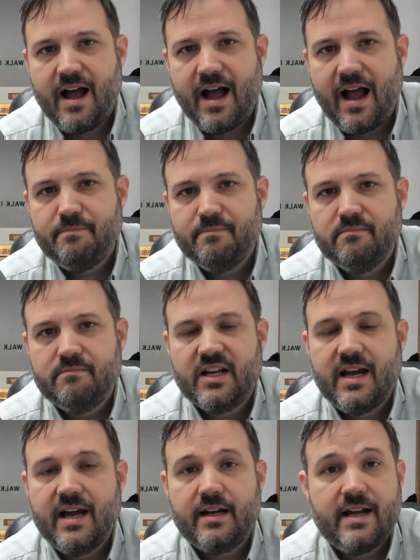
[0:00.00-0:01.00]
I'm the
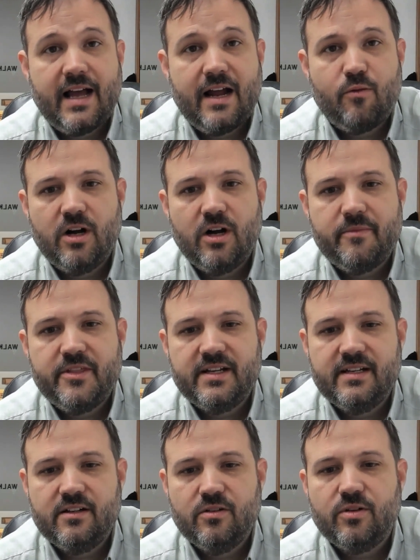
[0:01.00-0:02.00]
kind of guy where I'm
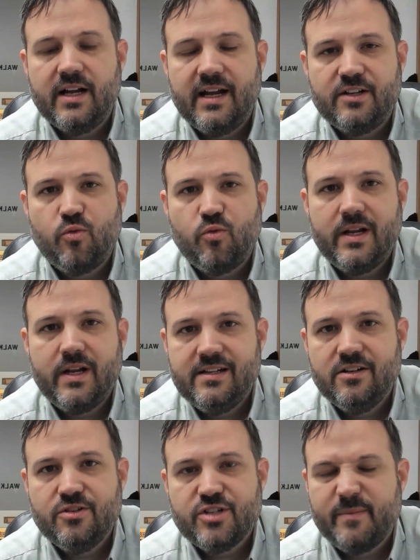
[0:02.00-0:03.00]
thinking, okay, 20
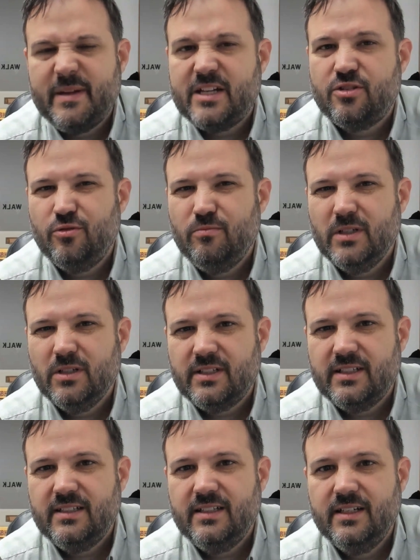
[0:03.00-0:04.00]
years, I'm at $2
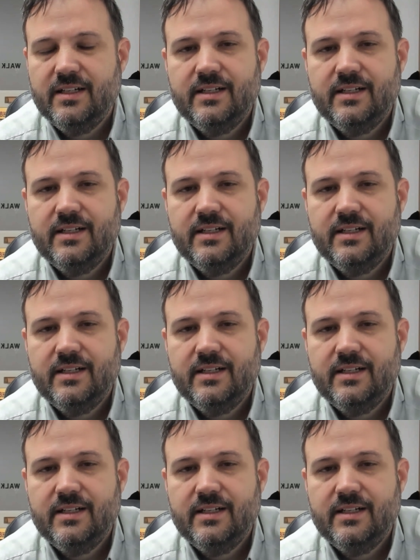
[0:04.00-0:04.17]
million.